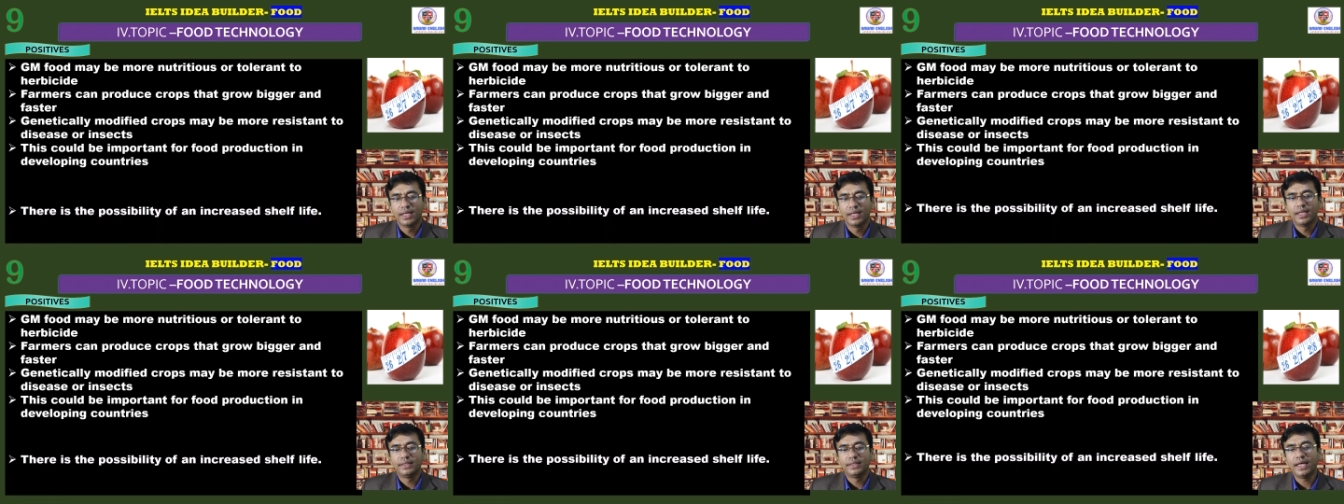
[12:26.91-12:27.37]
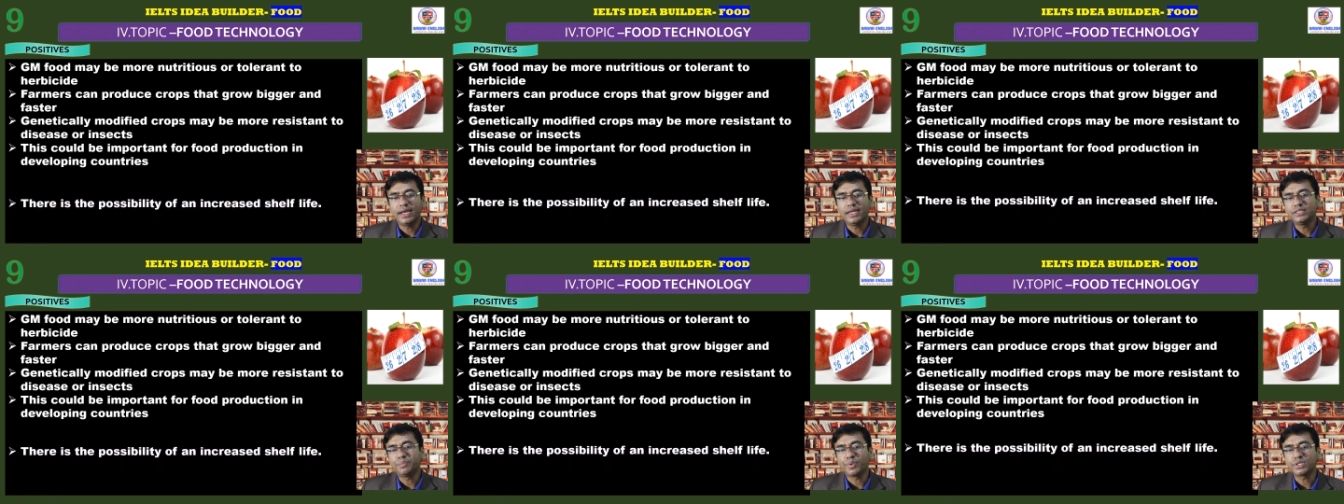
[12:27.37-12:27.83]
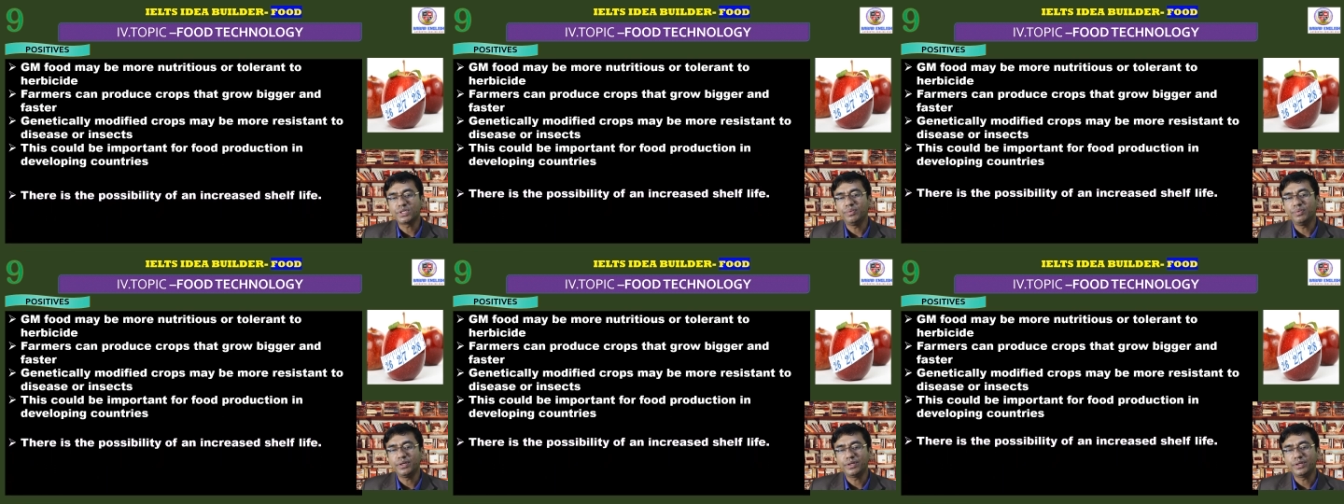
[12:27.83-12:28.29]
There is the
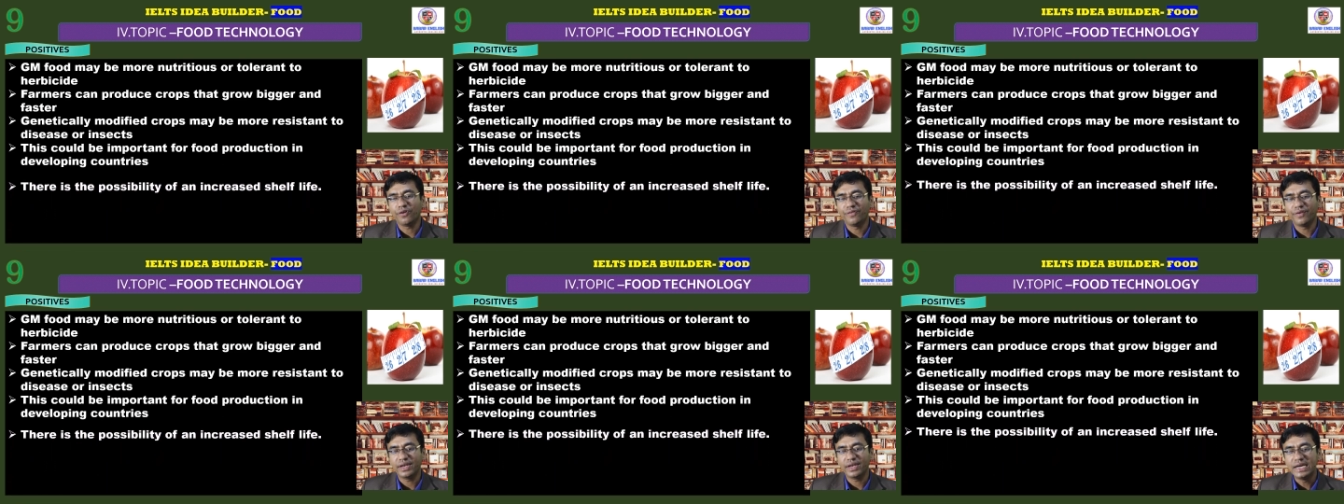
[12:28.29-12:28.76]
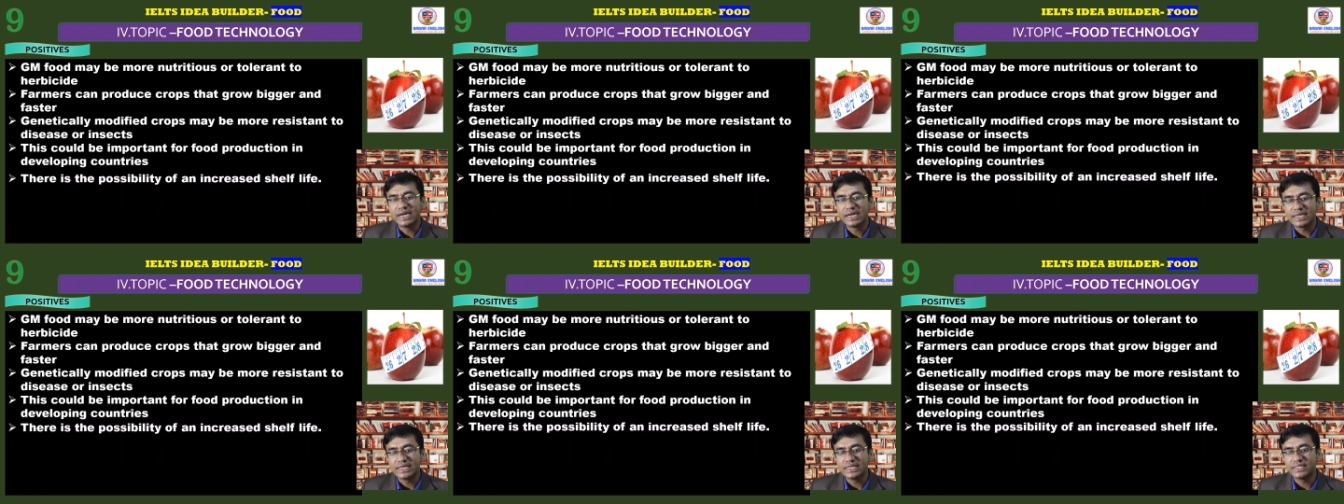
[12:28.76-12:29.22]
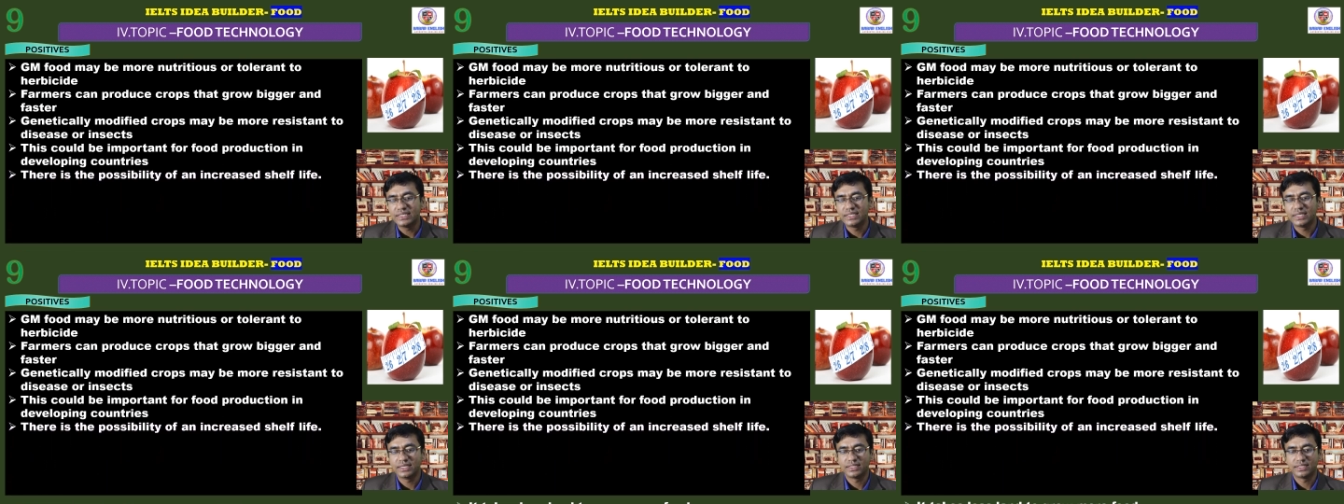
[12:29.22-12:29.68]
possibility of an increased
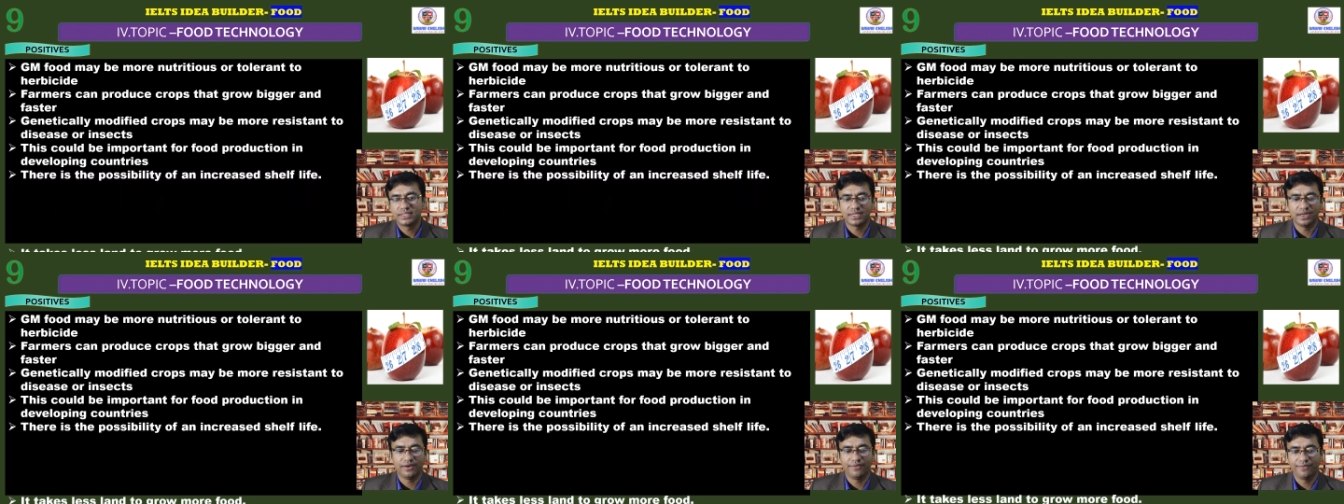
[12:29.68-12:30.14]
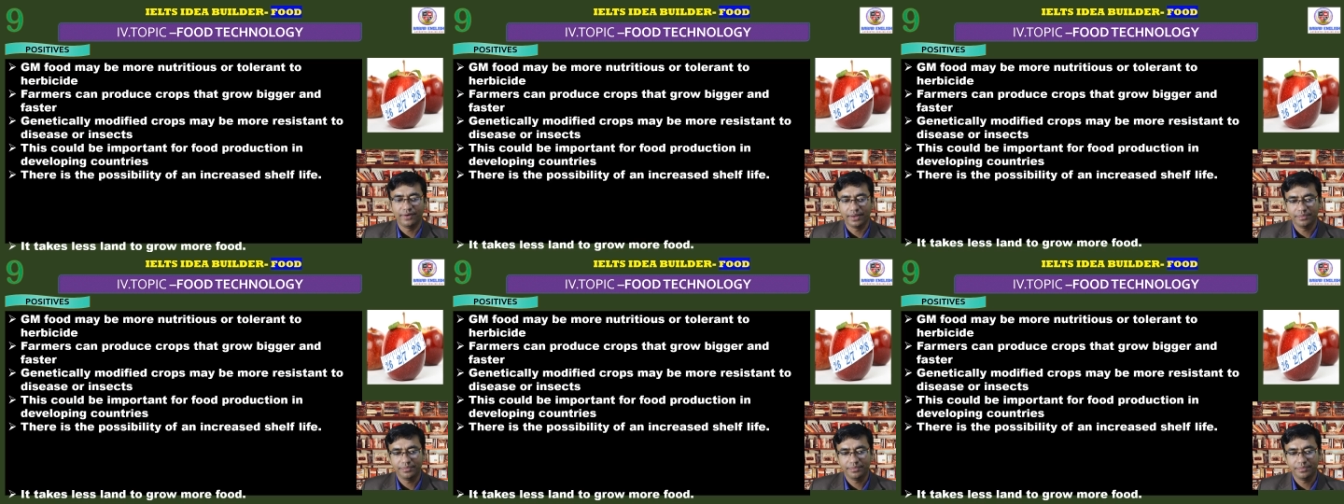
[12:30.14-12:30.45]
shelf life.